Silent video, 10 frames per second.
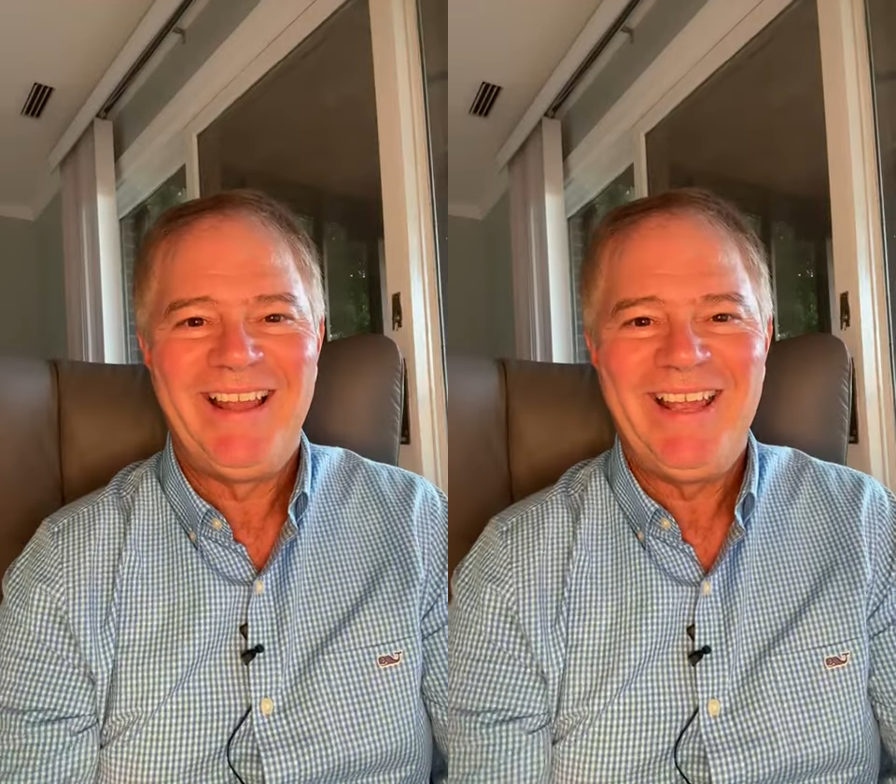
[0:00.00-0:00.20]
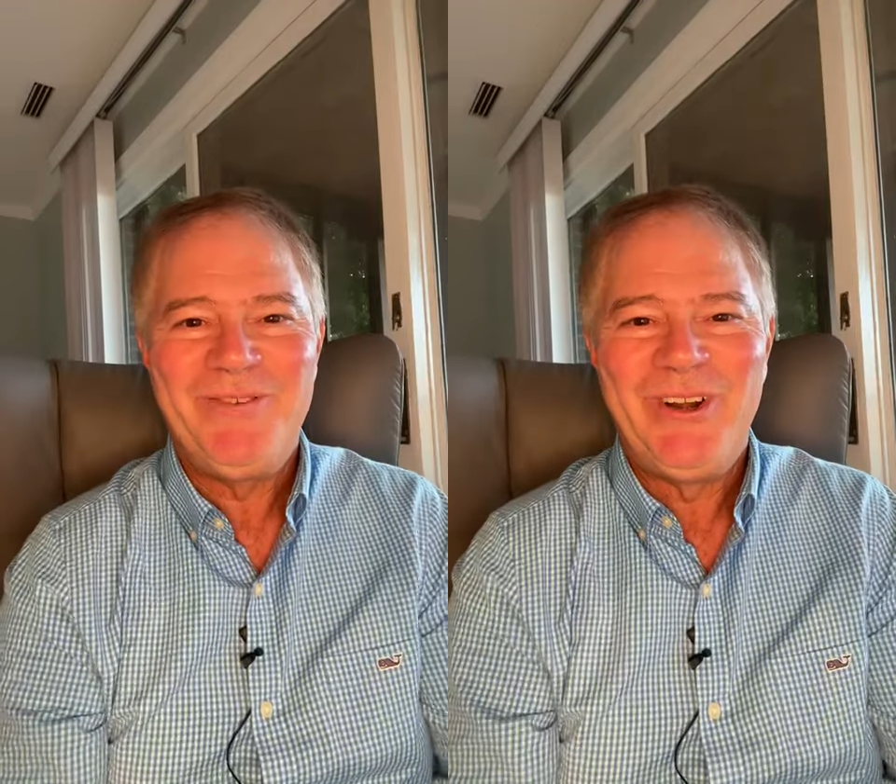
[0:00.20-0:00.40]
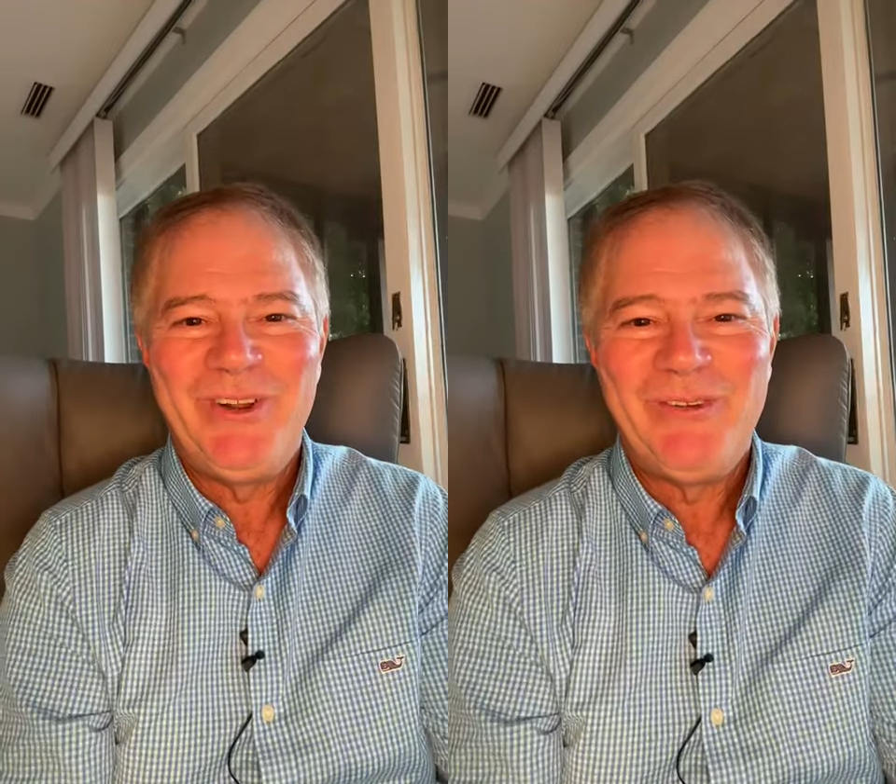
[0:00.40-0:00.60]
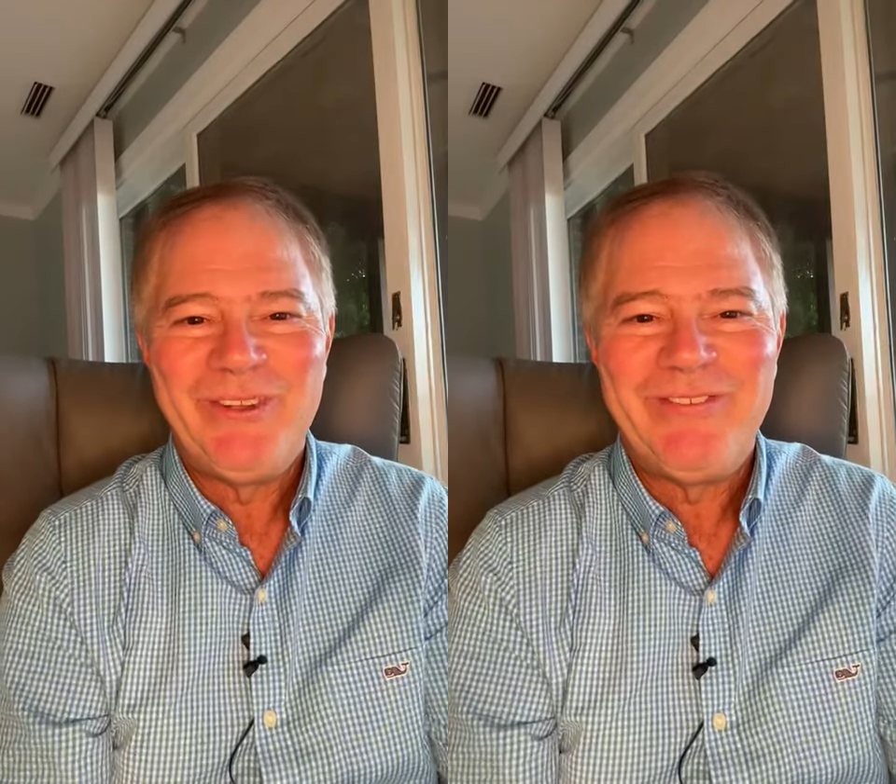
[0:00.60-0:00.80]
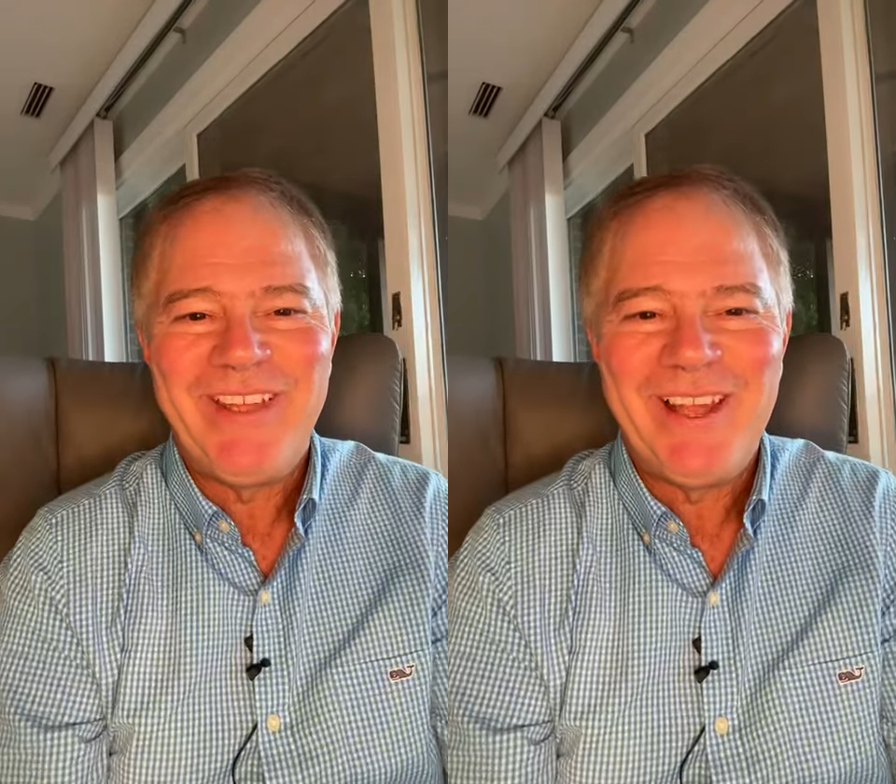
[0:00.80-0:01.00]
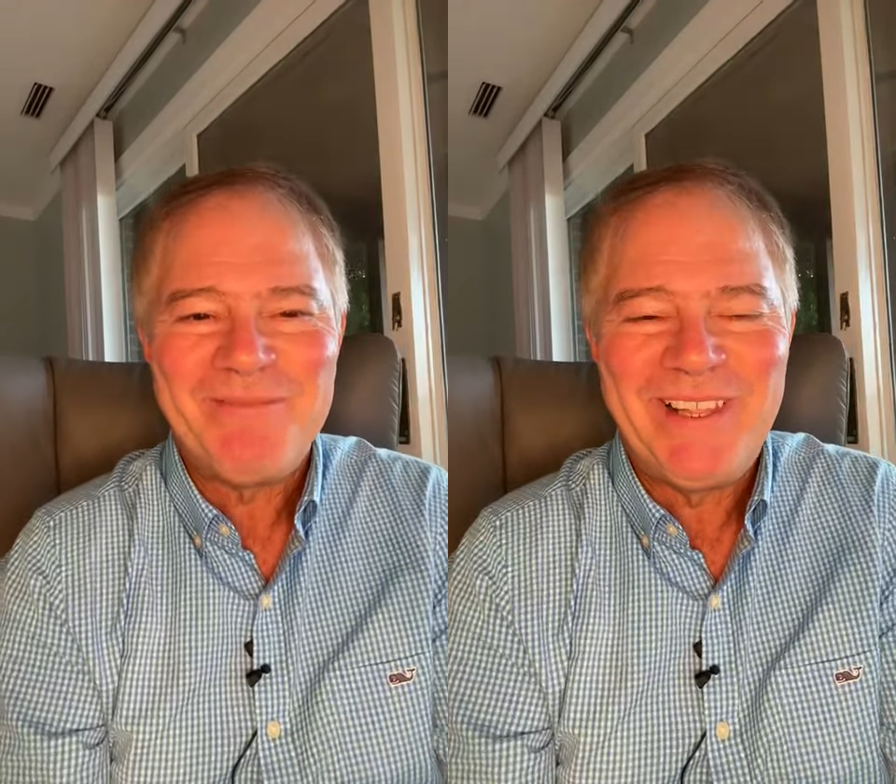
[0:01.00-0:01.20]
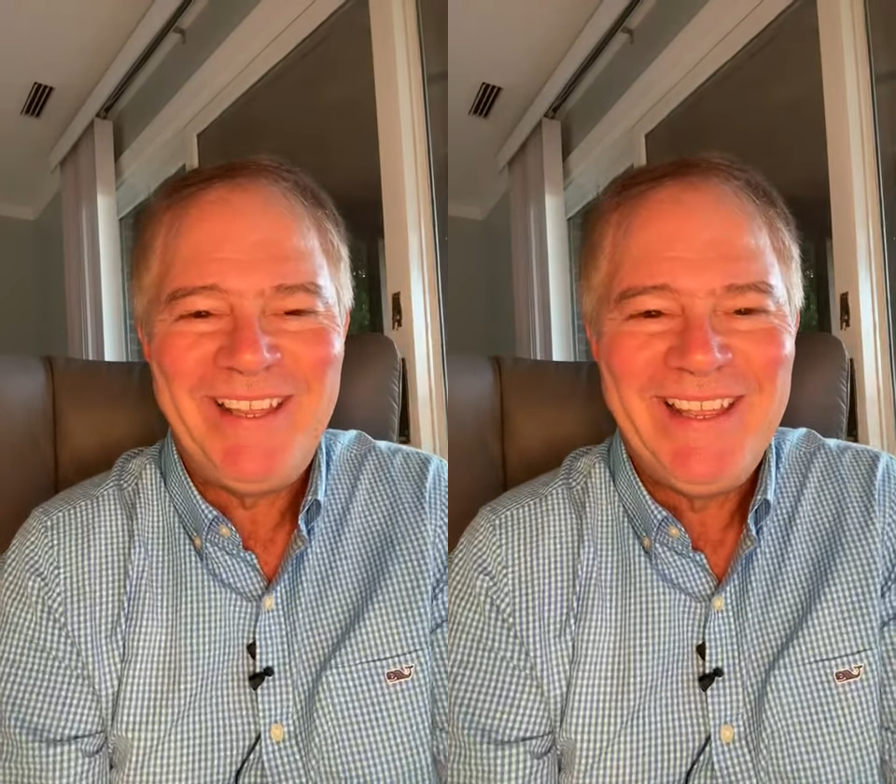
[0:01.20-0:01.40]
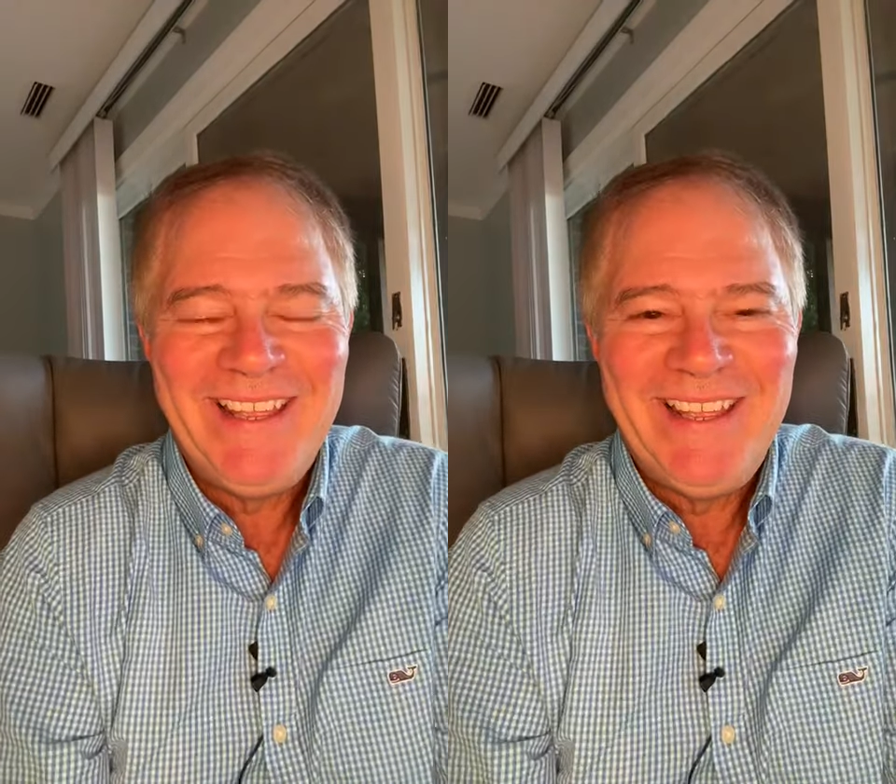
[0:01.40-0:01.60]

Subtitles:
Hey, Rinalda family.